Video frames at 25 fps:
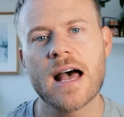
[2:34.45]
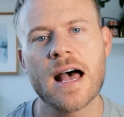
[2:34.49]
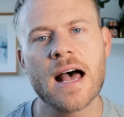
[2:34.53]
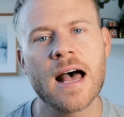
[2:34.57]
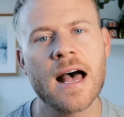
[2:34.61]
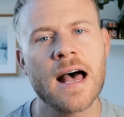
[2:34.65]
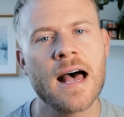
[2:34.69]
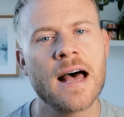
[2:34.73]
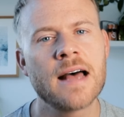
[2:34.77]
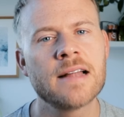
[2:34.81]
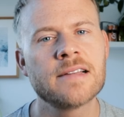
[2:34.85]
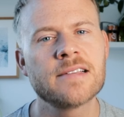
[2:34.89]

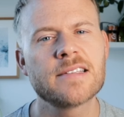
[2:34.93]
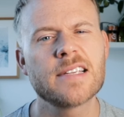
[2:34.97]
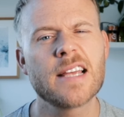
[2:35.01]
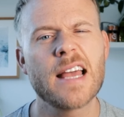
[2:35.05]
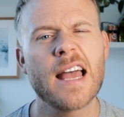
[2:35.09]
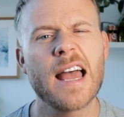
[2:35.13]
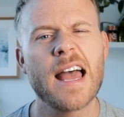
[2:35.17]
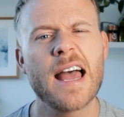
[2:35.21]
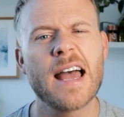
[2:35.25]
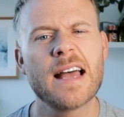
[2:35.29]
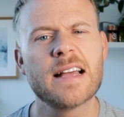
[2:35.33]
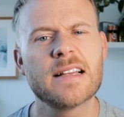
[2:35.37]
aren't
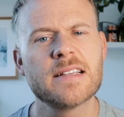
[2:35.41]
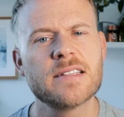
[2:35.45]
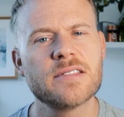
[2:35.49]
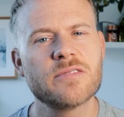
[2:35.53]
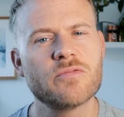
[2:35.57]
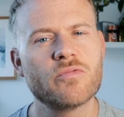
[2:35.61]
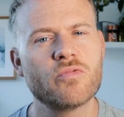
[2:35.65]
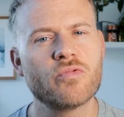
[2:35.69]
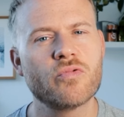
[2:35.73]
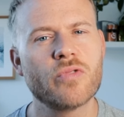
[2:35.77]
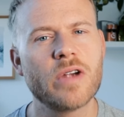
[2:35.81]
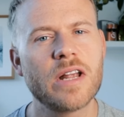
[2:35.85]

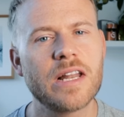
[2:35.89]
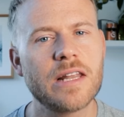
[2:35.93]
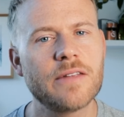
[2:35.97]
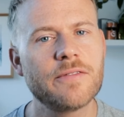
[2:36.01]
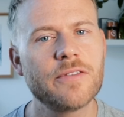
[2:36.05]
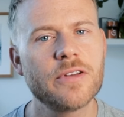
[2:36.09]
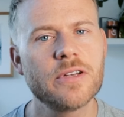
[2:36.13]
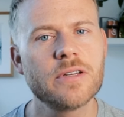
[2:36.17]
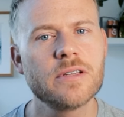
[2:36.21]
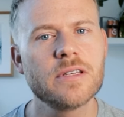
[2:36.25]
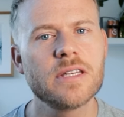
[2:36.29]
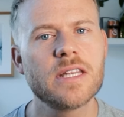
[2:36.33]
as
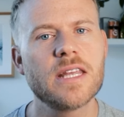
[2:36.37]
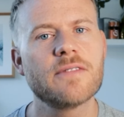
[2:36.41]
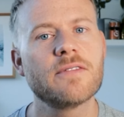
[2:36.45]
relevant,